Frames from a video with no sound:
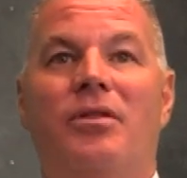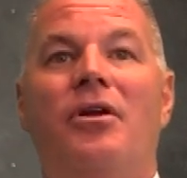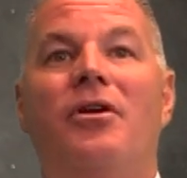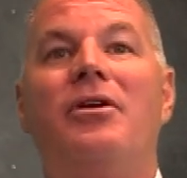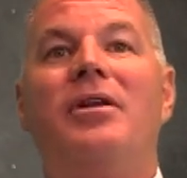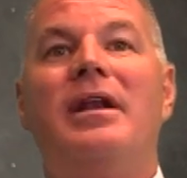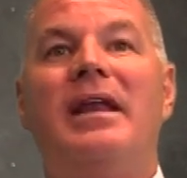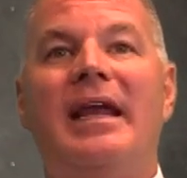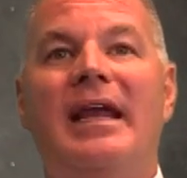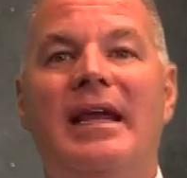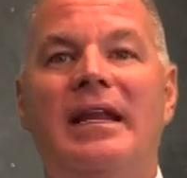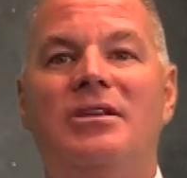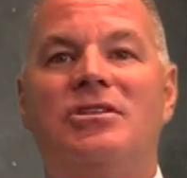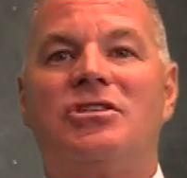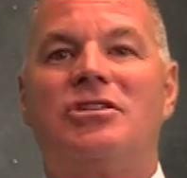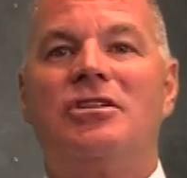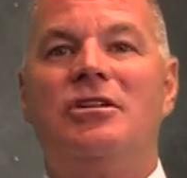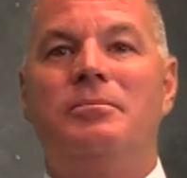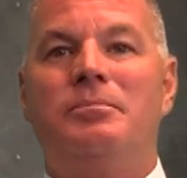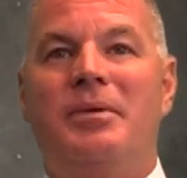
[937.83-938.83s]
There
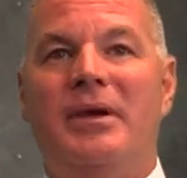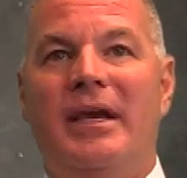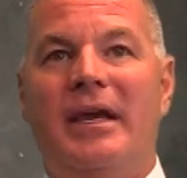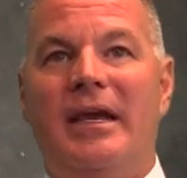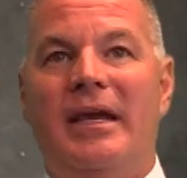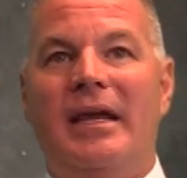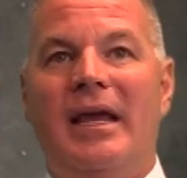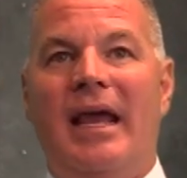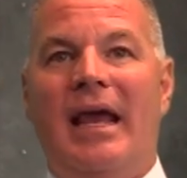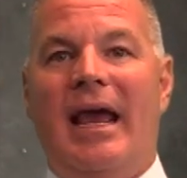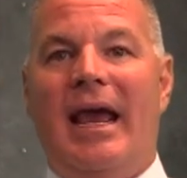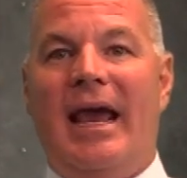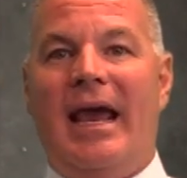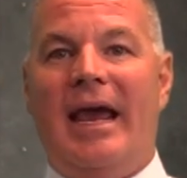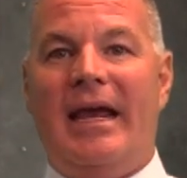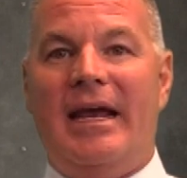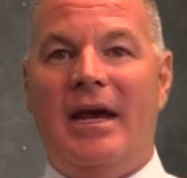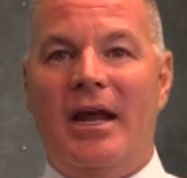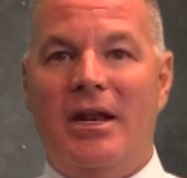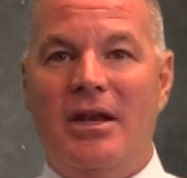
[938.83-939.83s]
needs to be
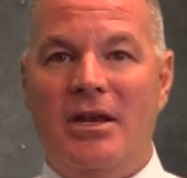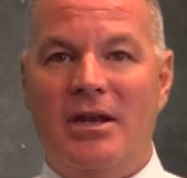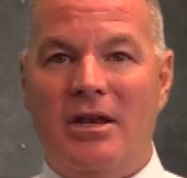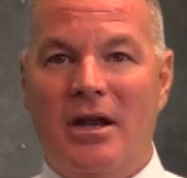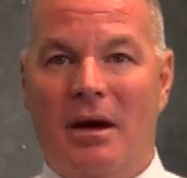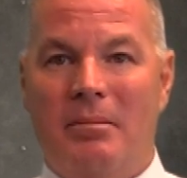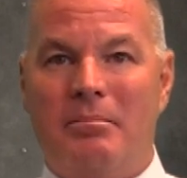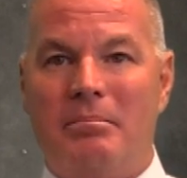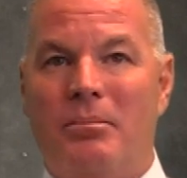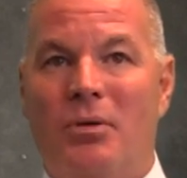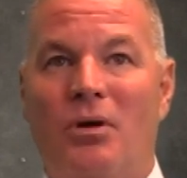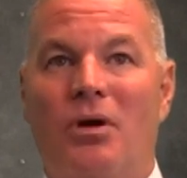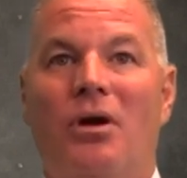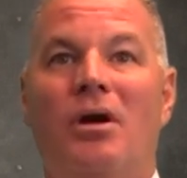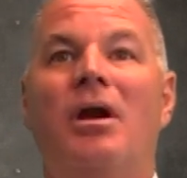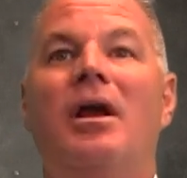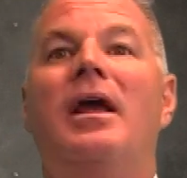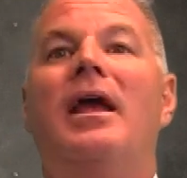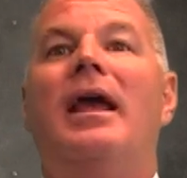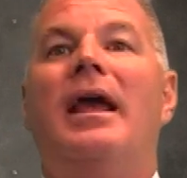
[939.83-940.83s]
a
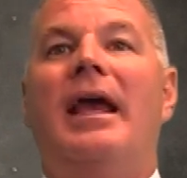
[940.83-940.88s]
number